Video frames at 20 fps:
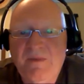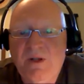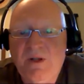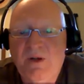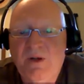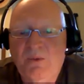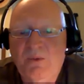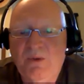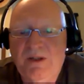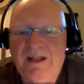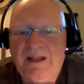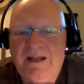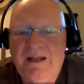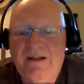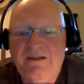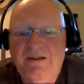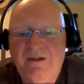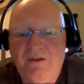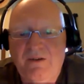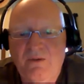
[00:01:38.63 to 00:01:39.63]

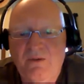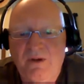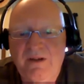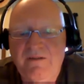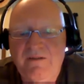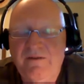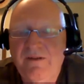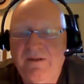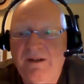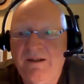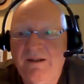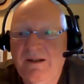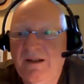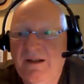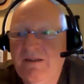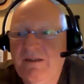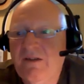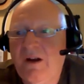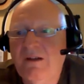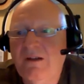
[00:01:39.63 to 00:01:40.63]
related to grief. And I
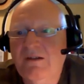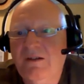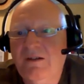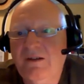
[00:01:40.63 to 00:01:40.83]
talked a little